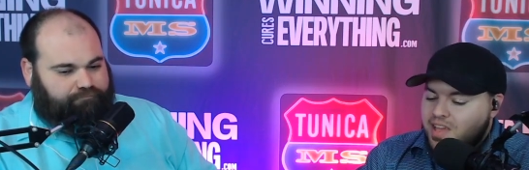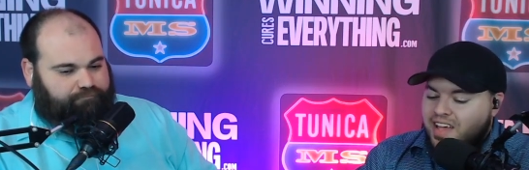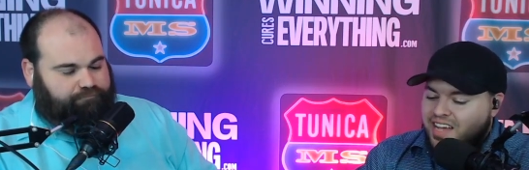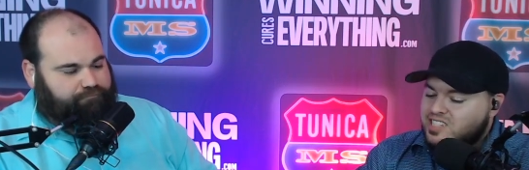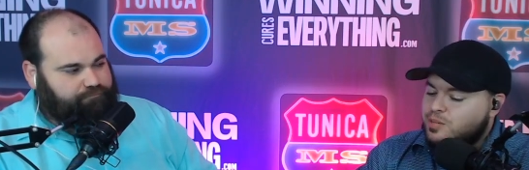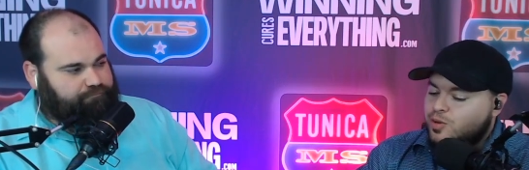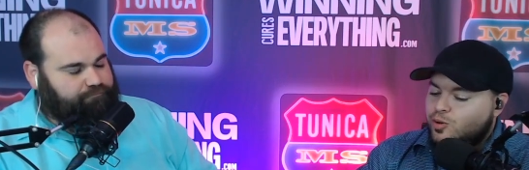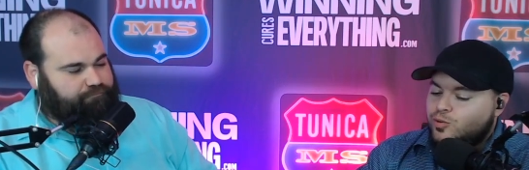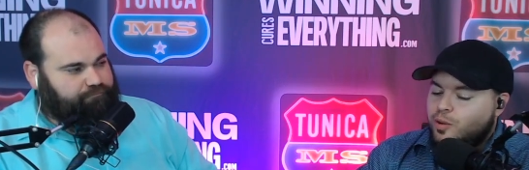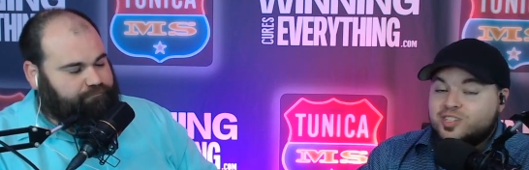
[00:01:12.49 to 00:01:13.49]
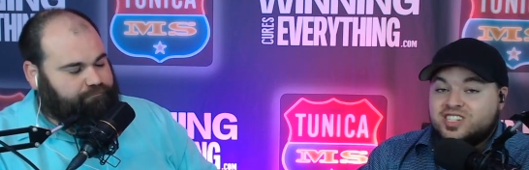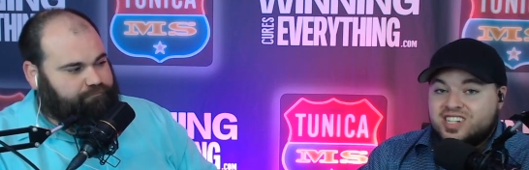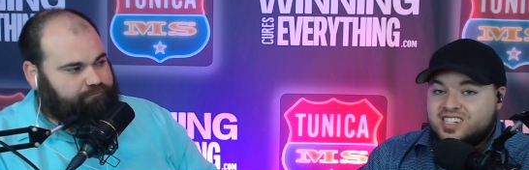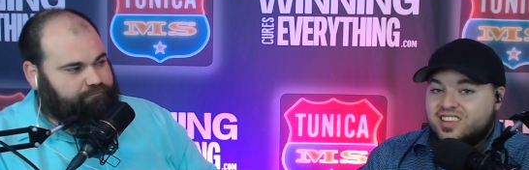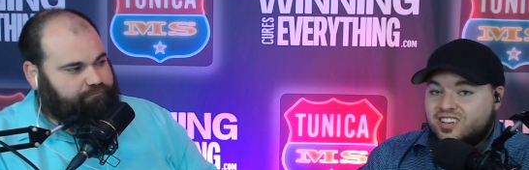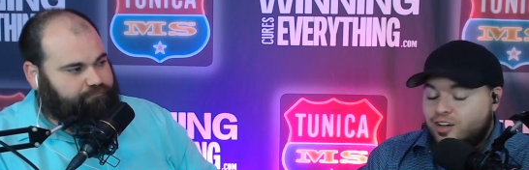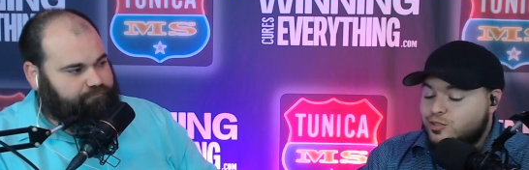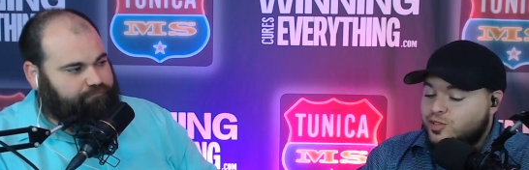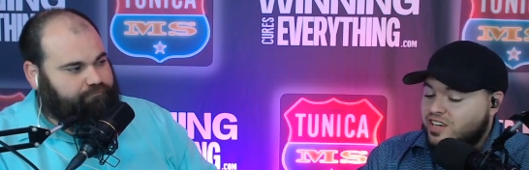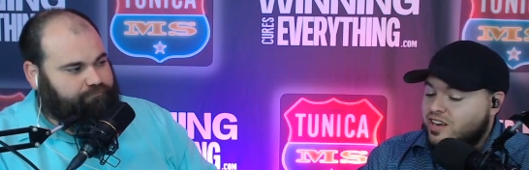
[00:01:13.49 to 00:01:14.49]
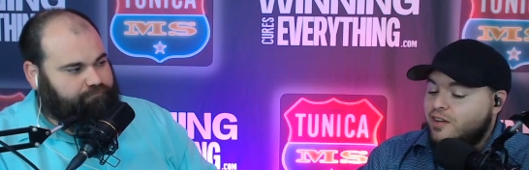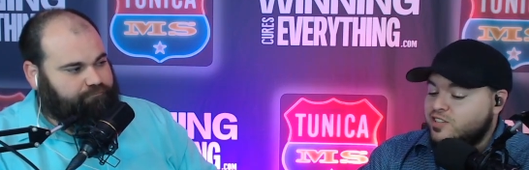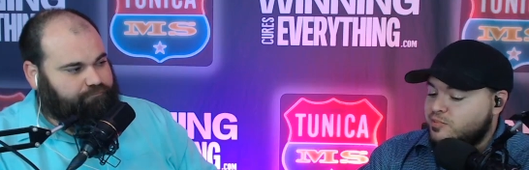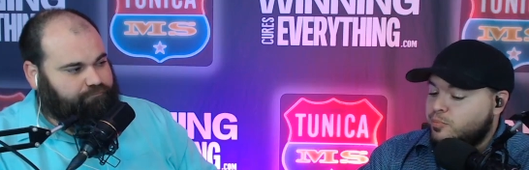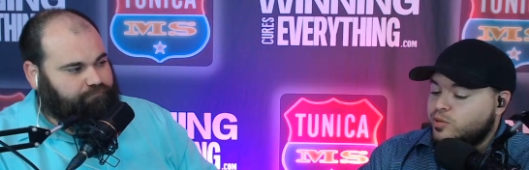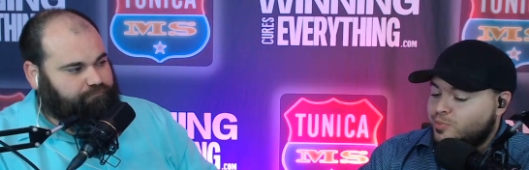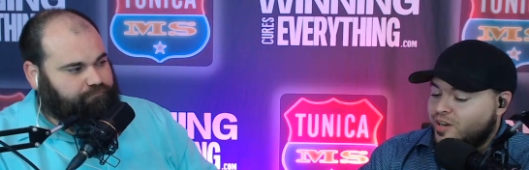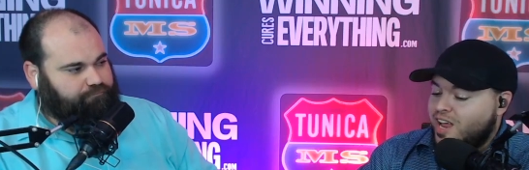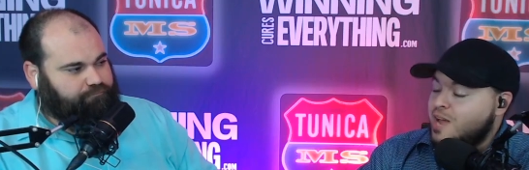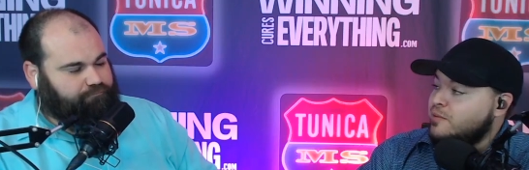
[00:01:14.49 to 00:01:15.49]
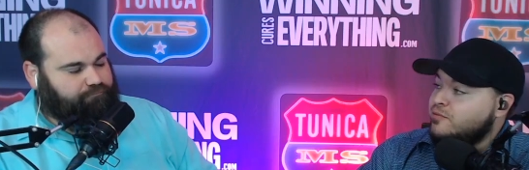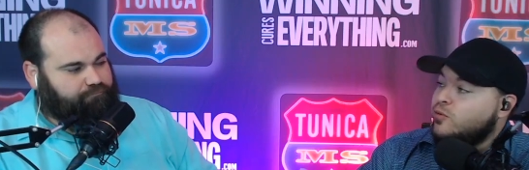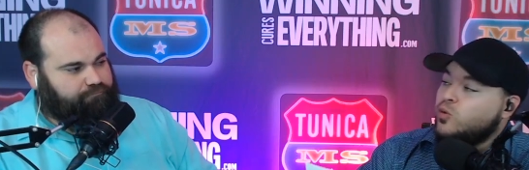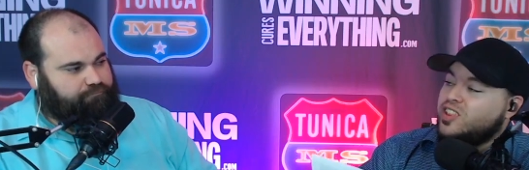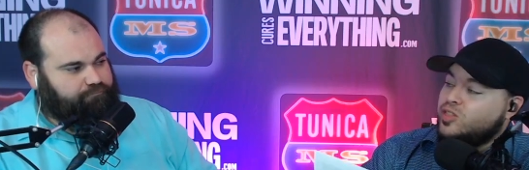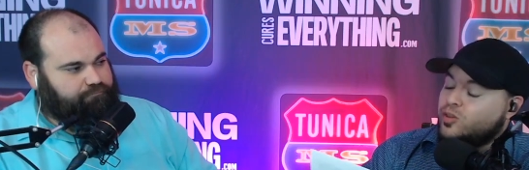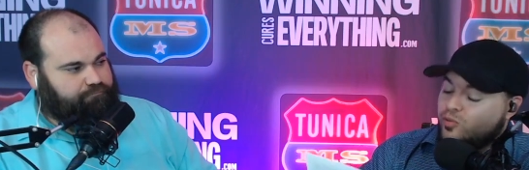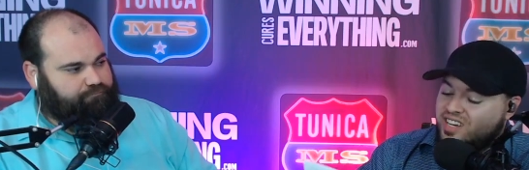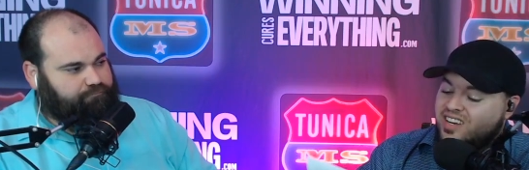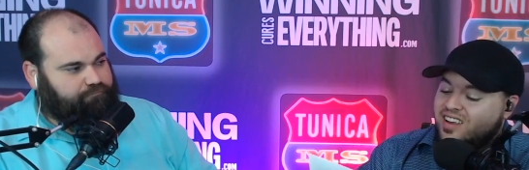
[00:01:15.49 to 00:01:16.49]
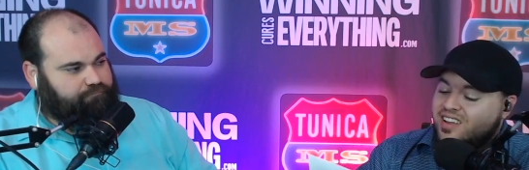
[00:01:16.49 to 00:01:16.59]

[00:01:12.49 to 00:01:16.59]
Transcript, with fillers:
Speaker 1: SMU number six in the country in offensive points per game at 43.